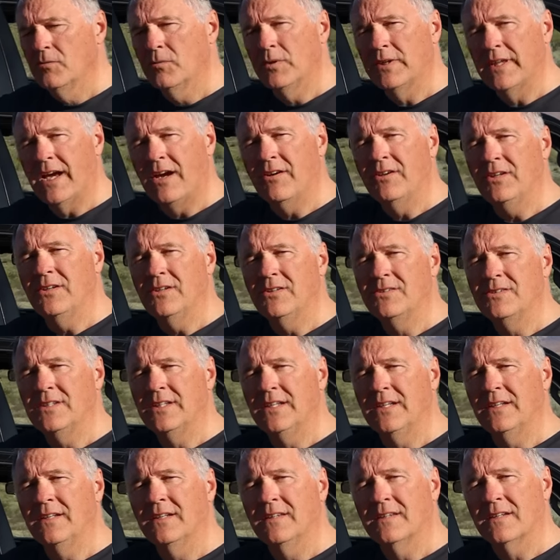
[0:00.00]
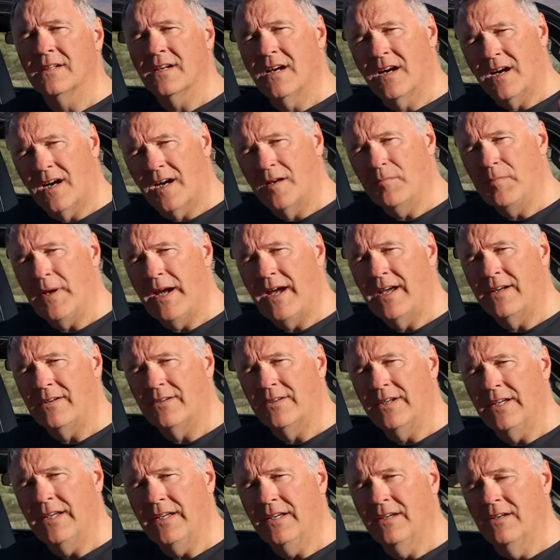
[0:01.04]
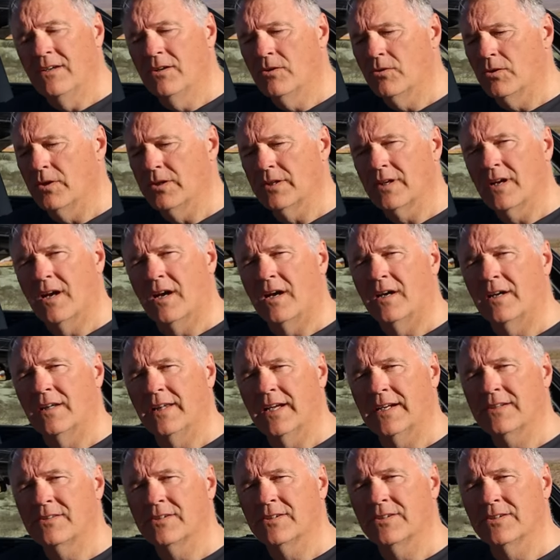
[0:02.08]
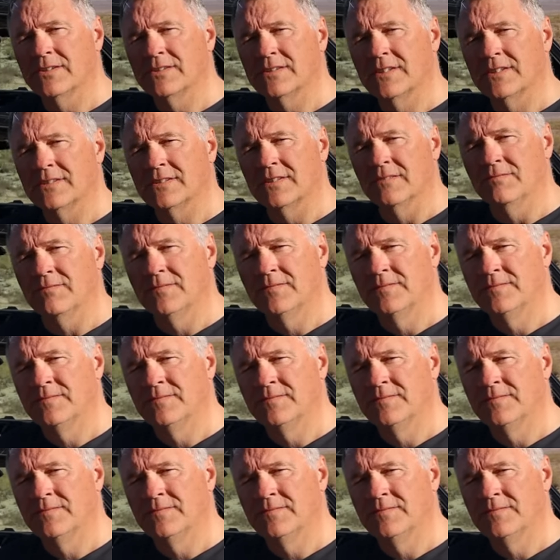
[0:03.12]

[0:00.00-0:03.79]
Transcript: without using the car battery or the car electrical system.